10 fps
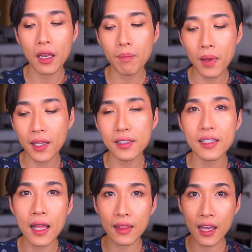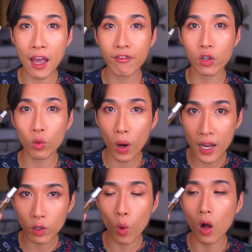It means that they have
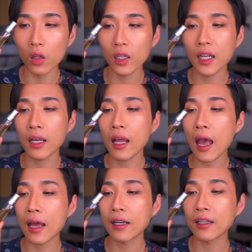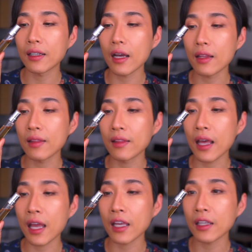great quality and
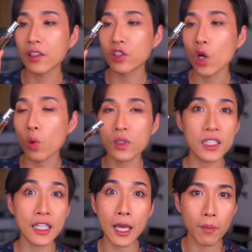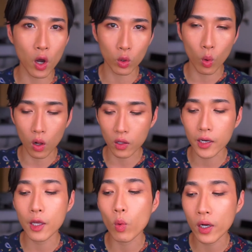they don't skim on
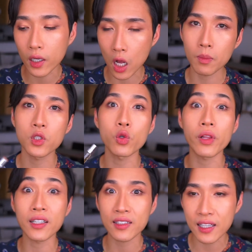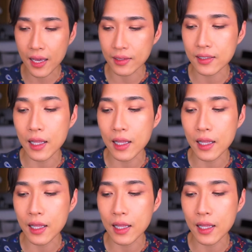quality when it comes to their scents.